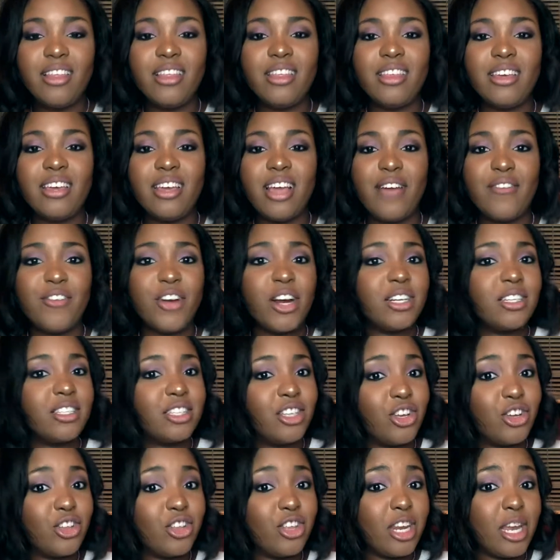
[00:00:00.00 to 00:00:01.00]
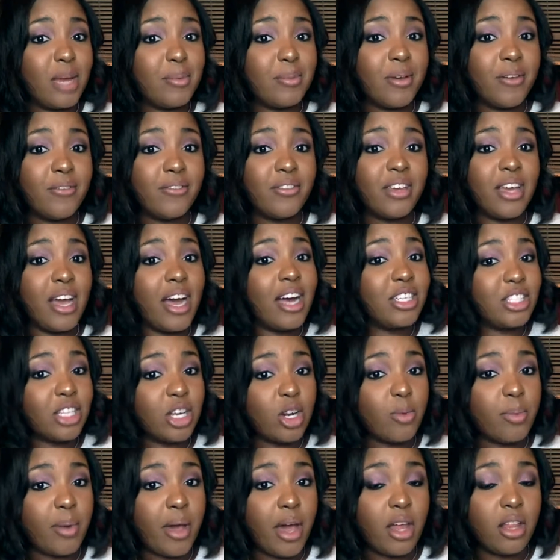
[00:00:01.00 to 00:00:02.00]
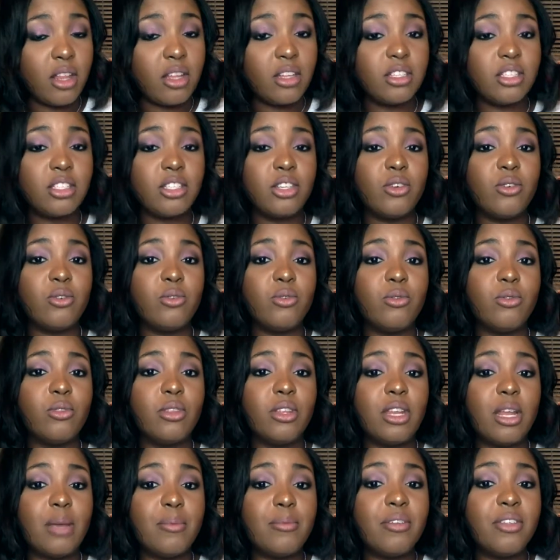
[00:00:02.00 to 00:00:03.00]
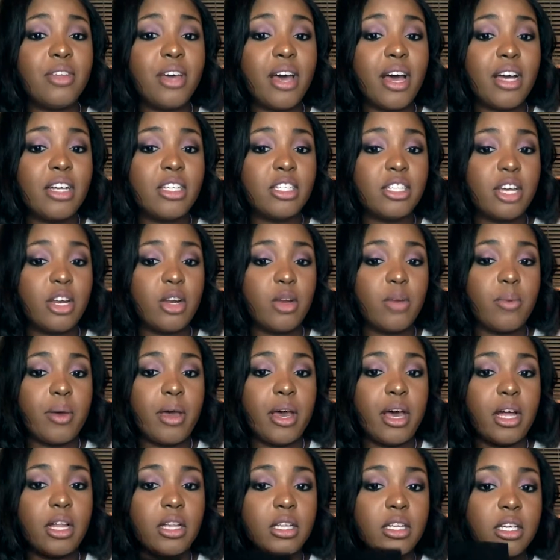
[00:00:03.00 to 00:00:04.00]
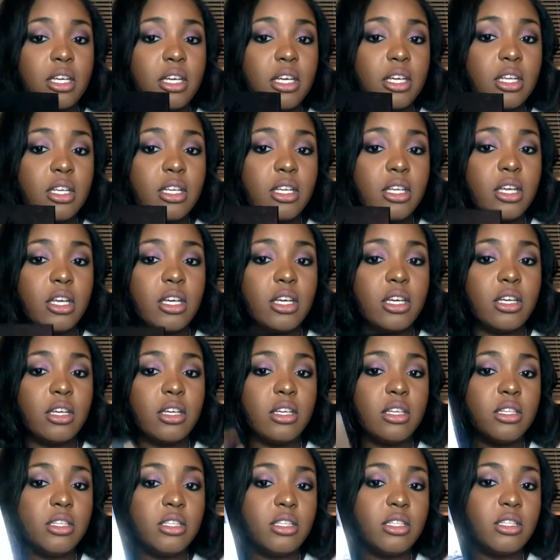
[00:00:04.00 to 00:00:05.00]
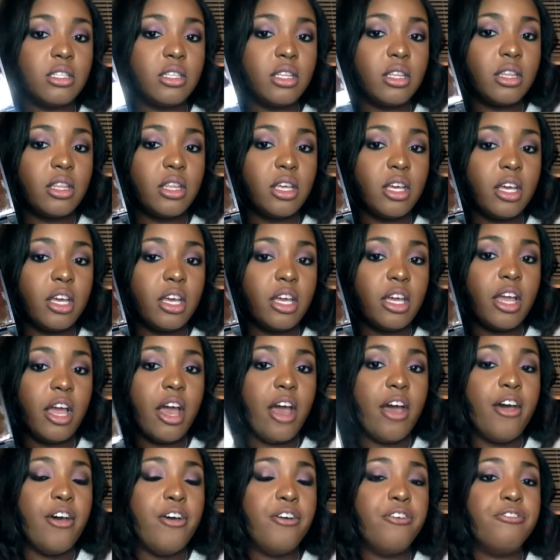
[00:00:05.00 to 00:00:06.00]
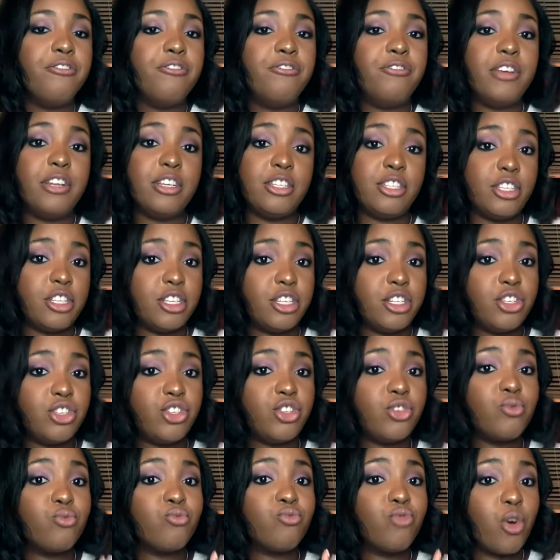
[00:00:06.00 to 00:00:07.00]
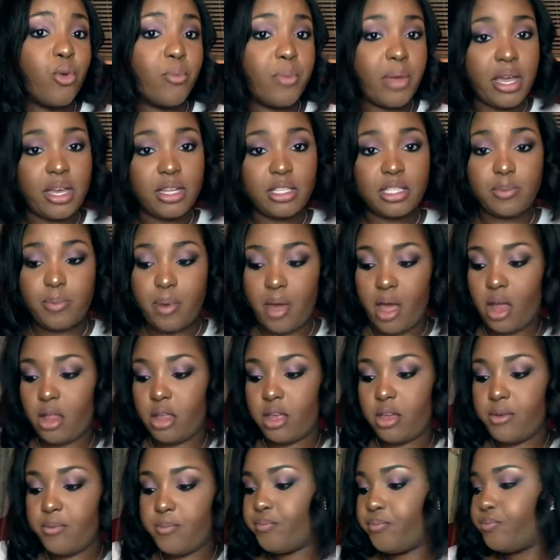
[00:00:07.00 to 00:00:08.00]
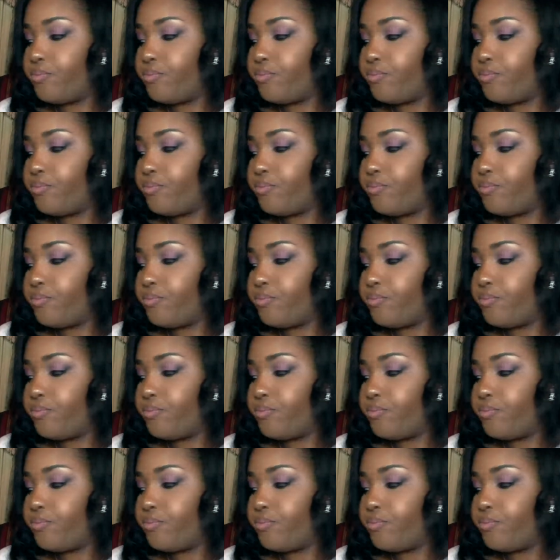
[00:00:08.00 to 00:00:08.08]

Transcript: I forgot to tell you the name of the eyeshadow palette. So the name of the eyeshadow palette is the Vintage Romance palette.